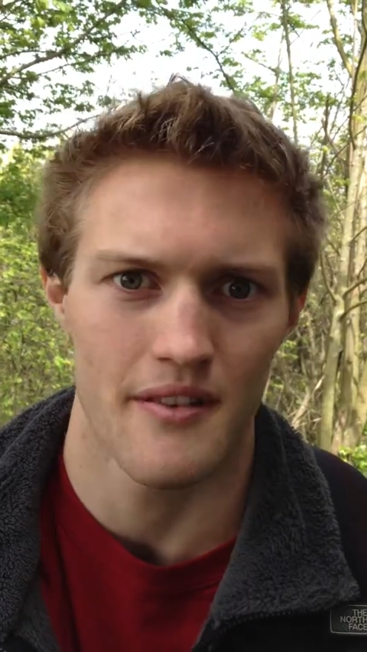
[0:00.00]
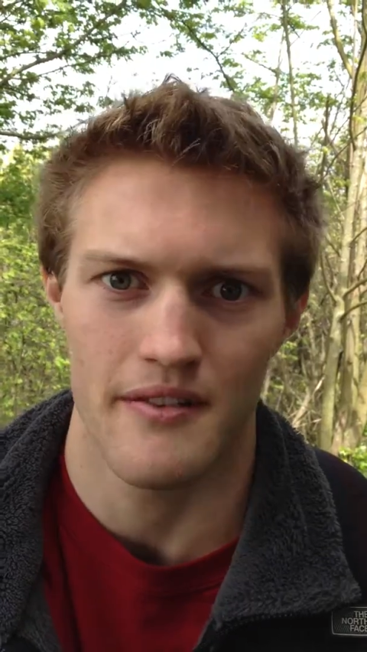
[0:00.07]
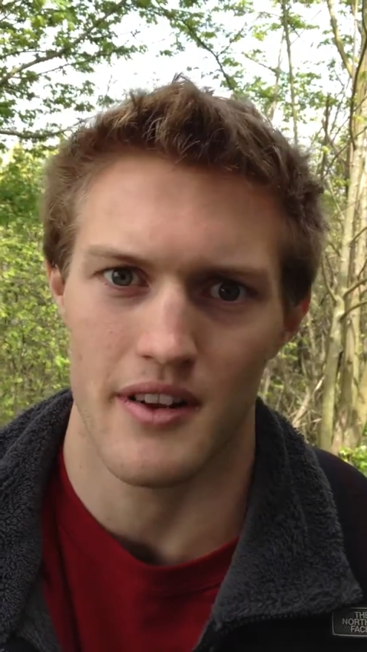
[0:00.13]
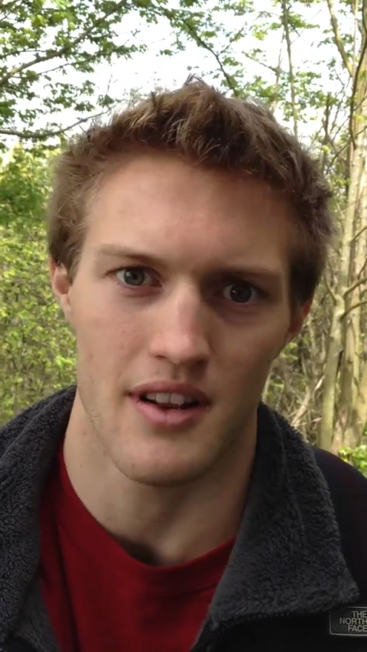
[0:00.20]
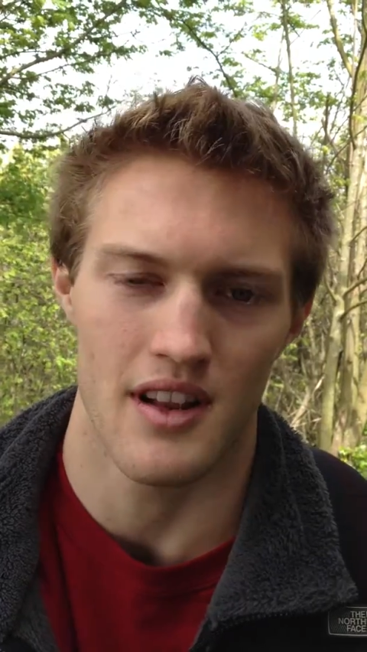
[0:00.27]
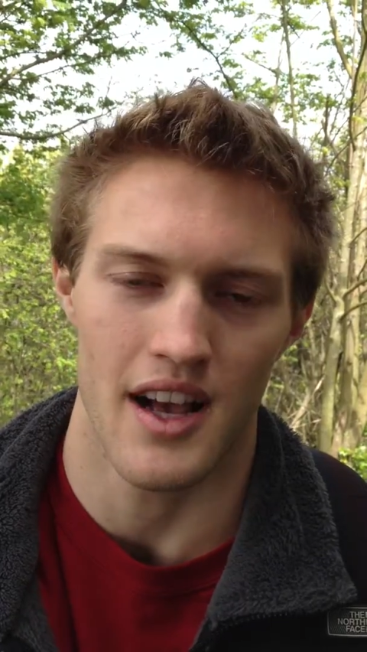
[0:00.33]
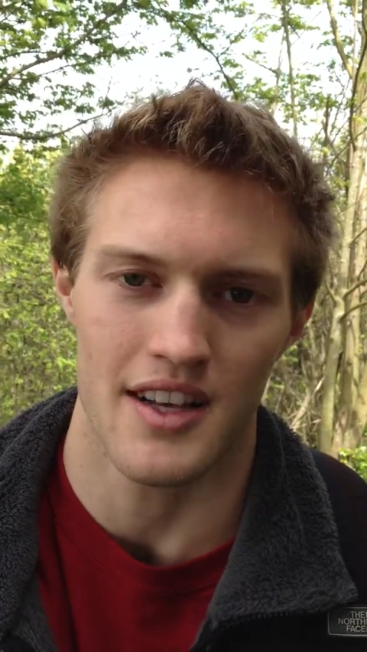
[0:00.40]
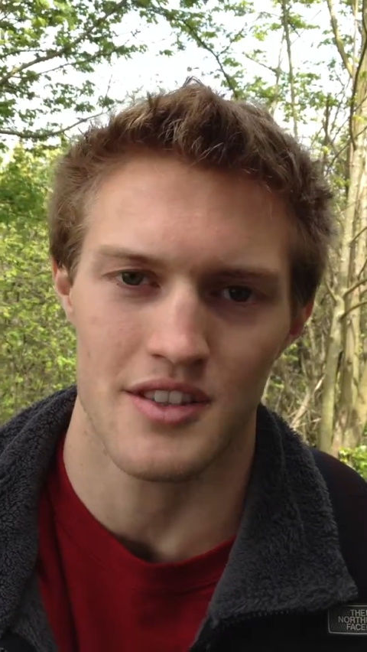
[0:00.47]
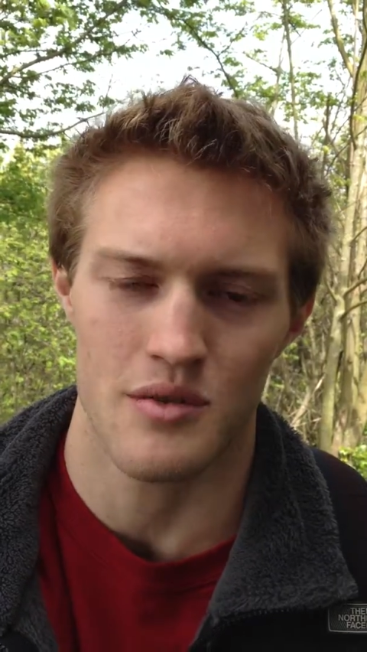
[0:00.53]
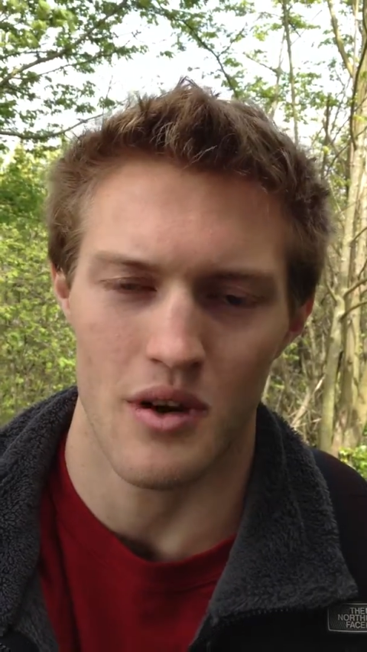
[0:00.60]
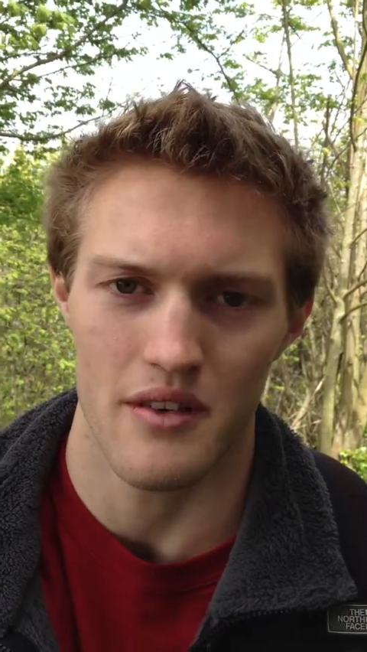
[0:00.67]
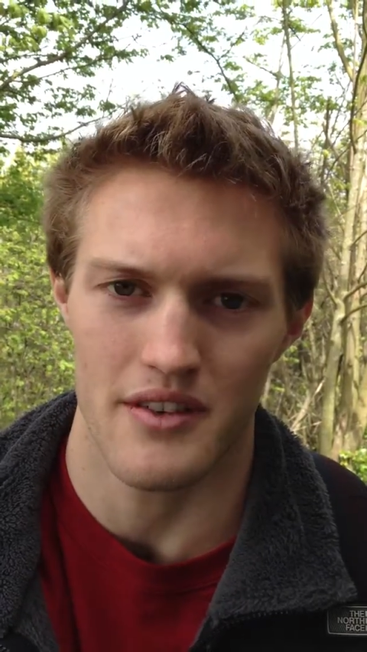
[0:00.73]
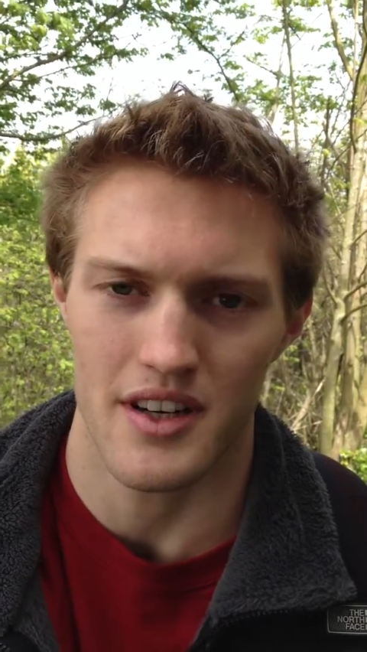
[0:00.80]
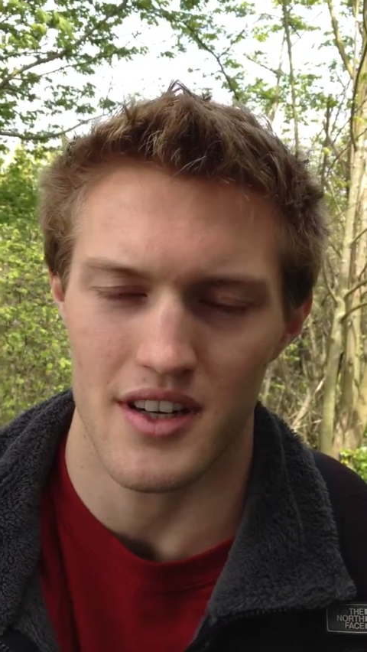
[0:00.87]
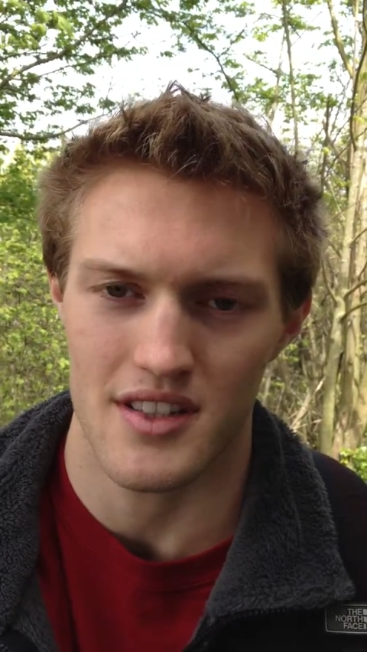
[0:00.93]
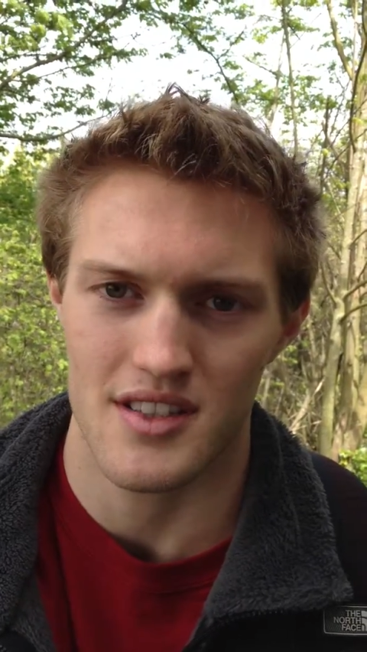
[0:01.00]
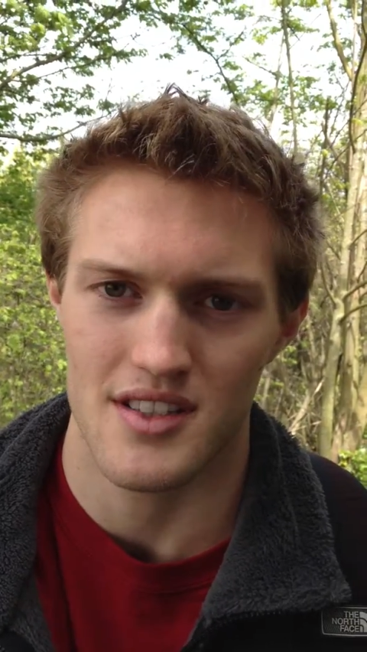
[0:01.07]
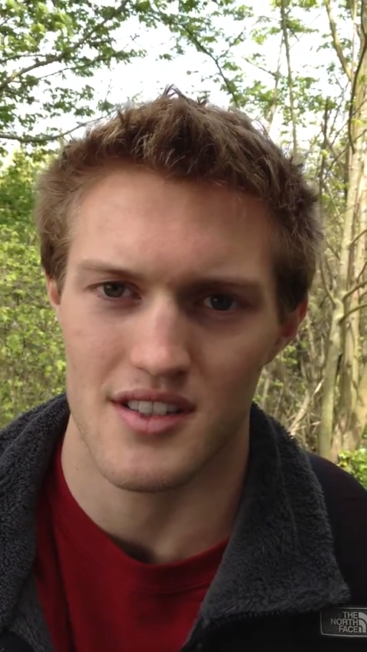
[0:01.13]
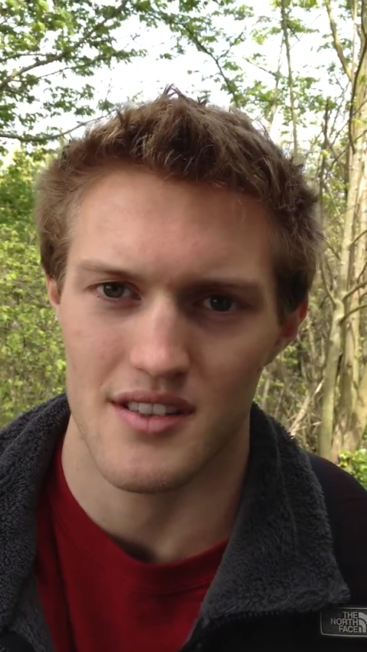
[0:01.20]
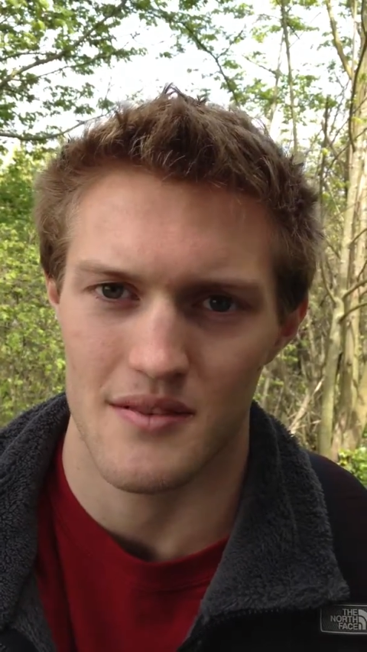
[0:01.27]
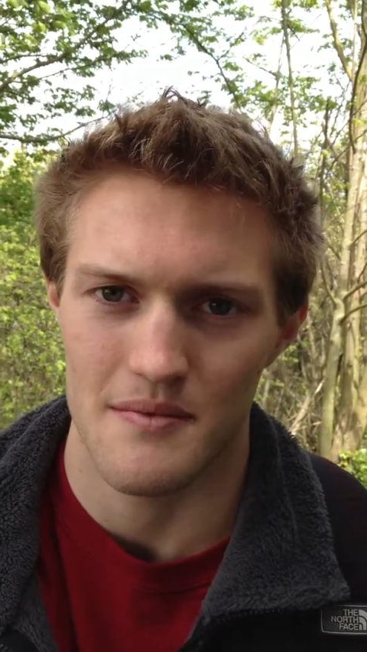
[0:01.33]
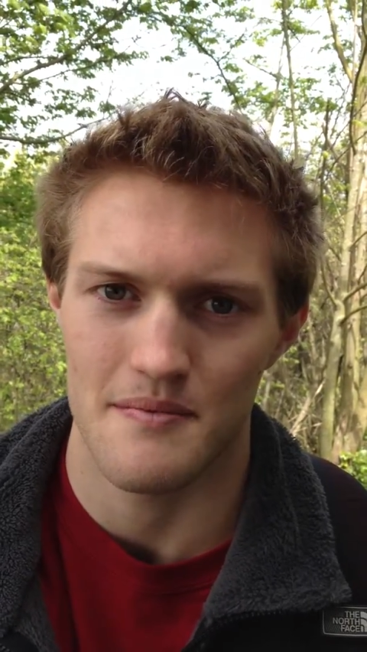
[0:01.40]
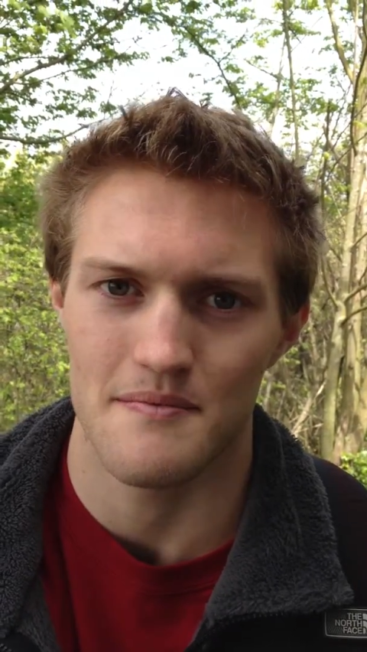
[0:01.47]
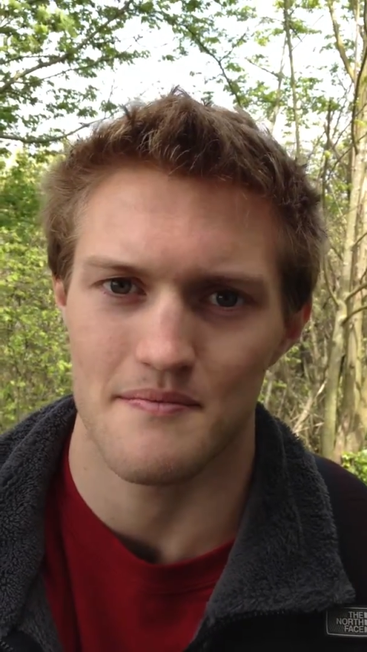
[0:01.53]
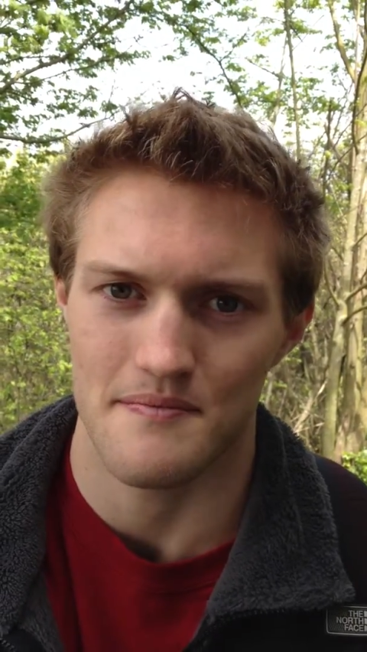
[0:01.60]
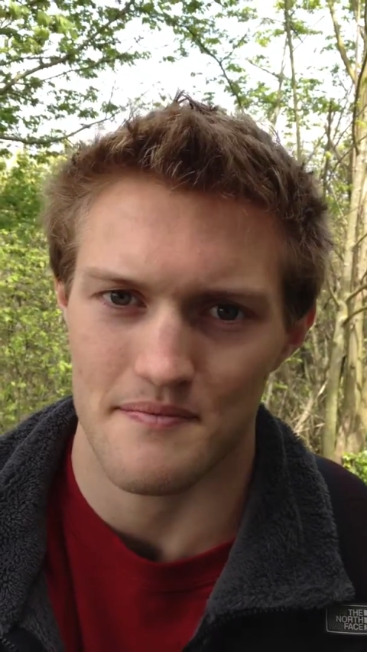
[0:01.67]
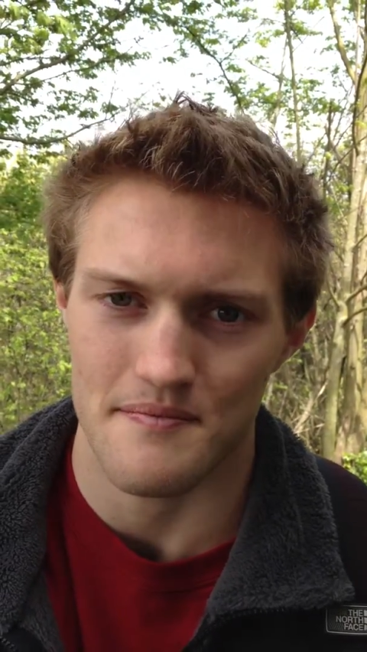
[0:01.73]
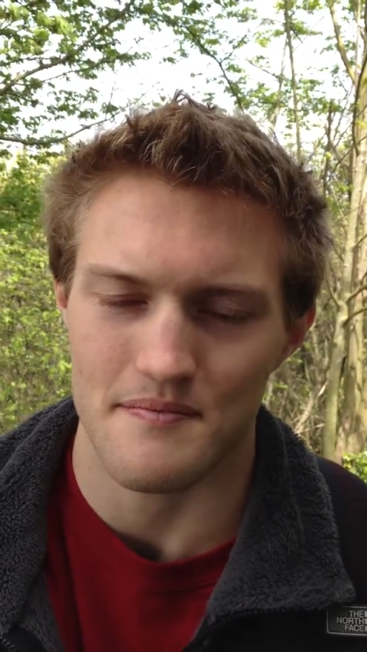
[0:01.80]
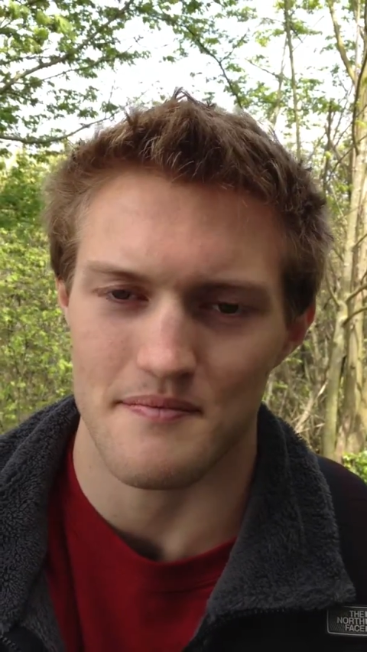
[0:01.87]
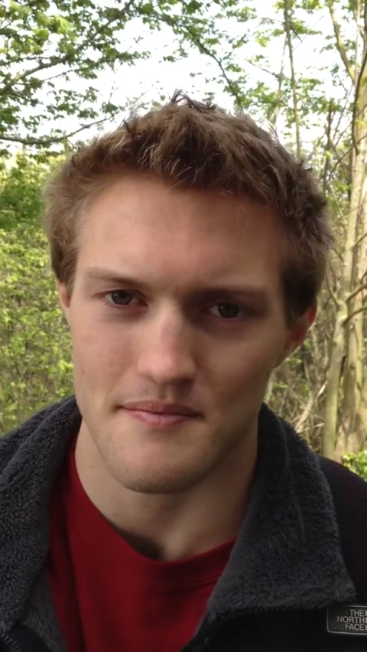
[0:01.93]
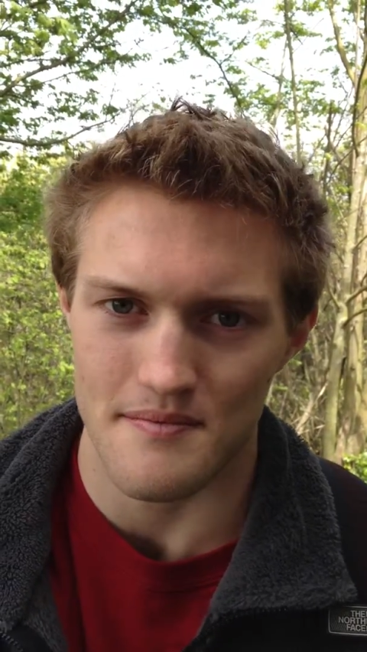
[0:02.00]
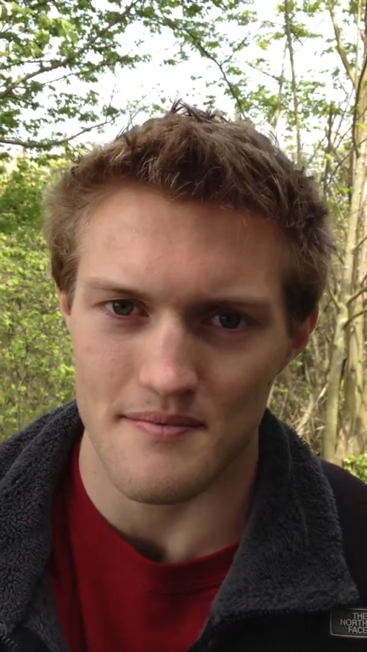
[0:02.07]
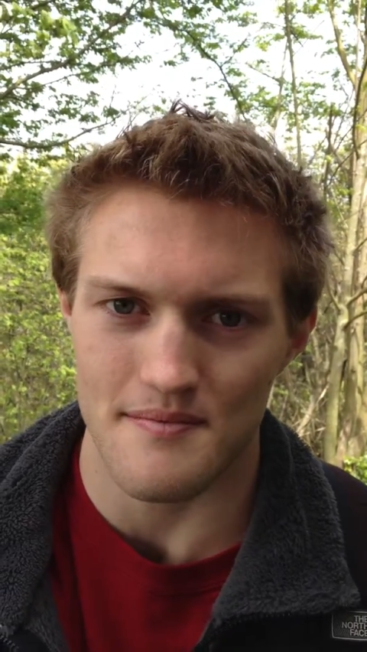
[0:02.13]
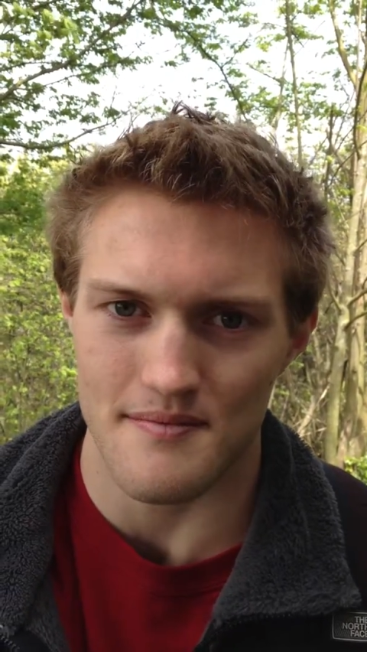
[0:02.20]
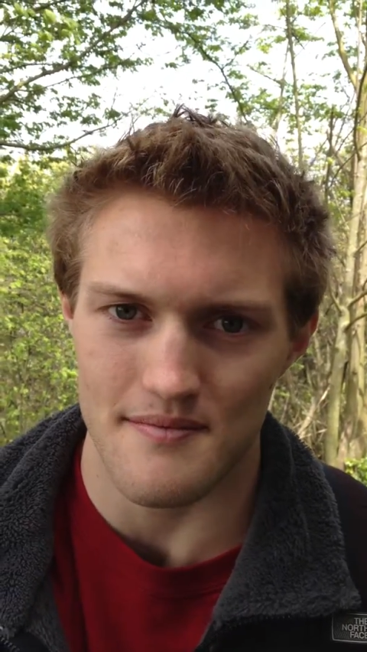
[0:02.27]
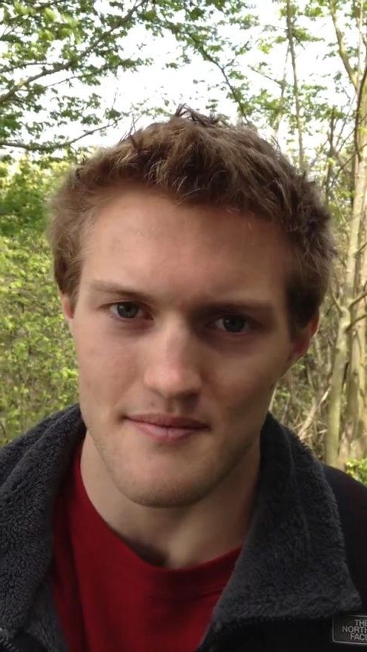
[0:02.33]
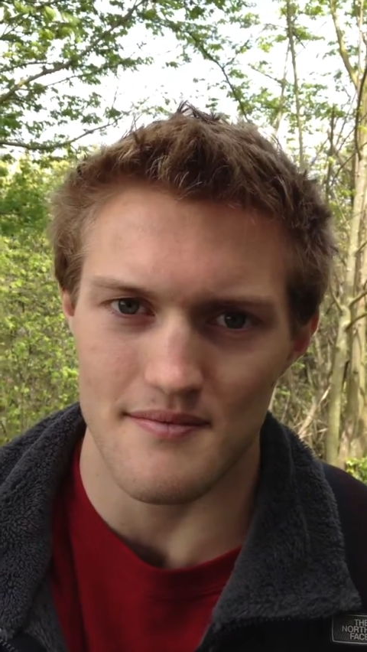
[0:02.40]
for the last 12 years.